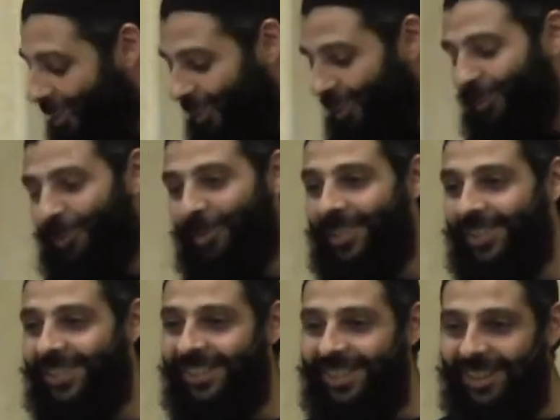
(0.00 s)
answer to
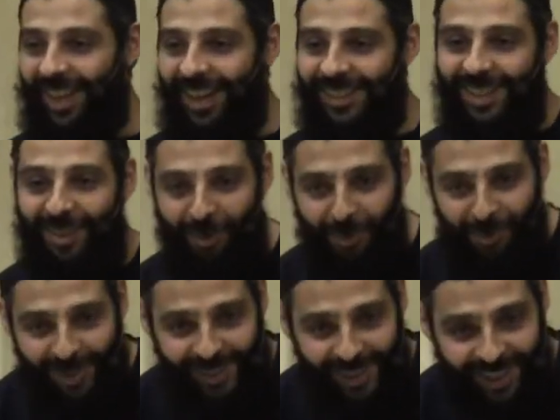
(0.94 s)
this, as I
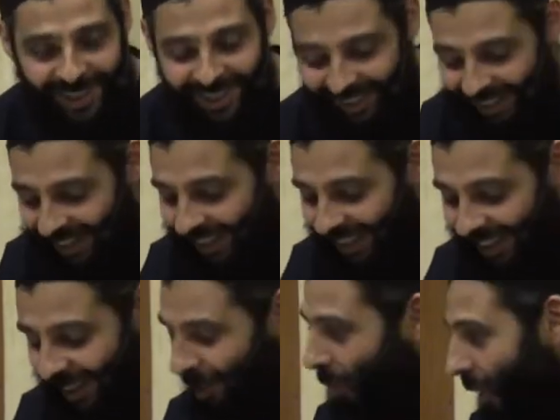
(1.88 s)
always say,
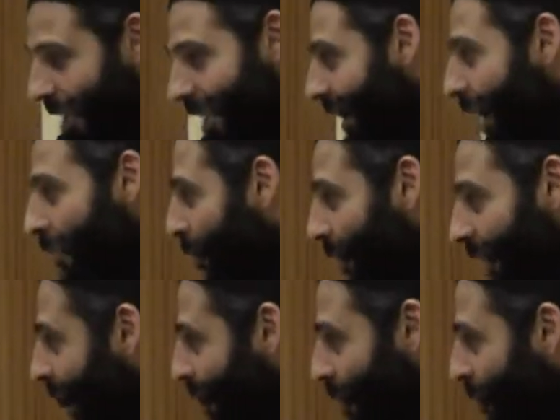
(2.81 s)
to myself,
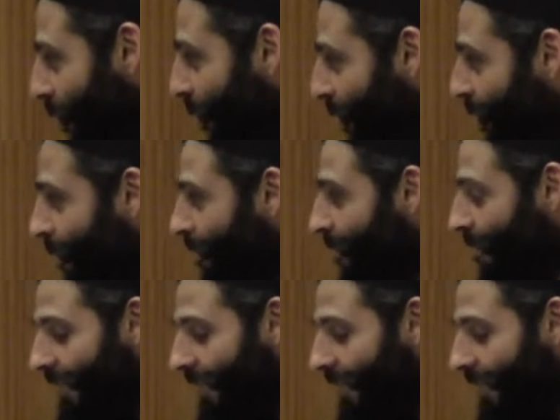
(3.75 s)
Allah, before you.